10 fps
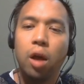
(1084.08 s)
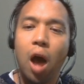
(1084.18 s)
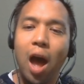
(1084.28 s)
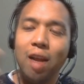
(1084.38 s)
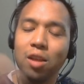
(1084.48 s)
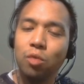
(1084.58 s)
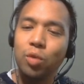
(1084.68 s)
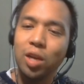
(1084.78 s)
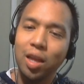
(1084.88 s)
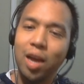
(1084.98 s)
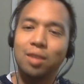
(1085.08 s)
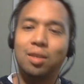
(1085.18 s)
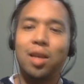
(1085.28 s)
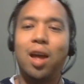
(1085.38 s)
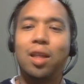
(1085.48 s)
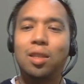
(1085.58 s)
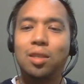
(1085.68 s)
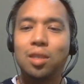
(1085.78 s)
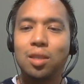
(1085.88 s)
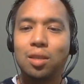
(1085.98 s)
I didn't realize that.
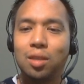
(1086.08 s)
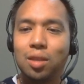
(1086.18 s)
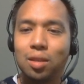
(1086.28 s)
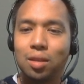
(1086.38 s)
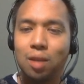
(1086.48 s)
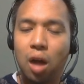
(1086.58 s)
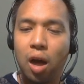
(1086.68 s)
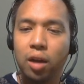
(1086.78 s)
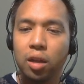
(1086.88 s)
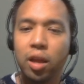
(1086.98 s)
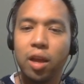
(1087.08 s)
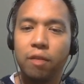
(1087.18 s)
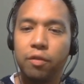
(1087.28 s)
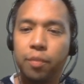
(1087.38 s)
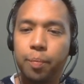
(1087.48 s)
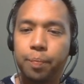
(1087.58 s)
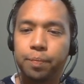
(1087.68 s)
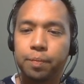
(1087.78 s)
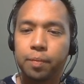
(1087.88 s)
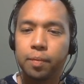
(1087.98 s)
So this is the Conclave...
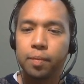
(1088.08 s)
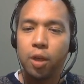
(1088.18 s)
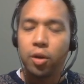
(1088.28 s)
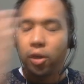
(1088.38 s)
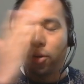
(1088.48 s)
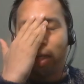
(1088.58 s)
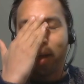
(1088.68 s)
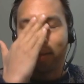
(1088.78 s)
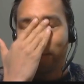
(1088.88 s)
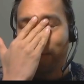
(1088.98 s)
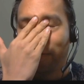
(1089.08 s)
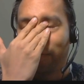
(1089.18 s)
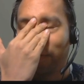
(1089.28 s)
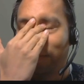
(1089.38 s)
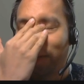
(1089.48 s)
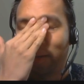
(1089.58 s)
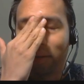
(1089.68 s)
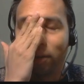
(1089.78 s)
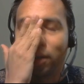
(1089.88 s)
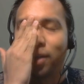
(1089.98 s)
Okay, okay. Let me...
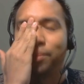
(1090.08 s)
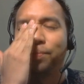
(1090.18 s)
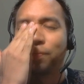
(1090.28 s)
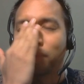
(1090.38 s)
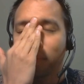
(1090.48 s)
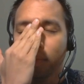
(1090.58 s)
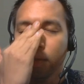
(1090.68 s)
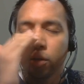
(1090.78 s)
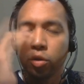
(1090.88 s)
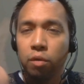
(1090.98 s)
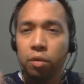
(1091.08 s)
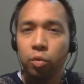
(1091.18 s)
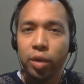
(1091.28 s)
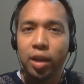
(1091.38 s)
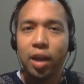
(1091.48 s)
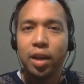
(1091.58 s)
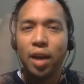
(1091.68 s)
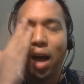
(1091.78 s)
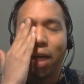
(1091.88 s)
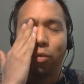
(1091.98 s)
Hold on. So over the
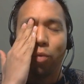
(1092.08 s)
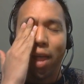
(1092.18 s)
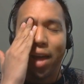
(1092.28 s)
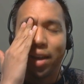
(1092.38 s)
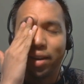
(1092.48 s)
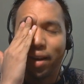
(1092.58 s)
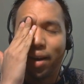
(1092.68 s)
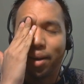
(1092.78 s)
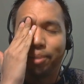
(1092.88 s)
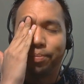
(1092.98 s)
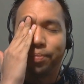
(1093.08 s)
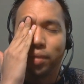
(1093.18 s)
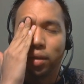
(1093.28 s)
weekend, I read the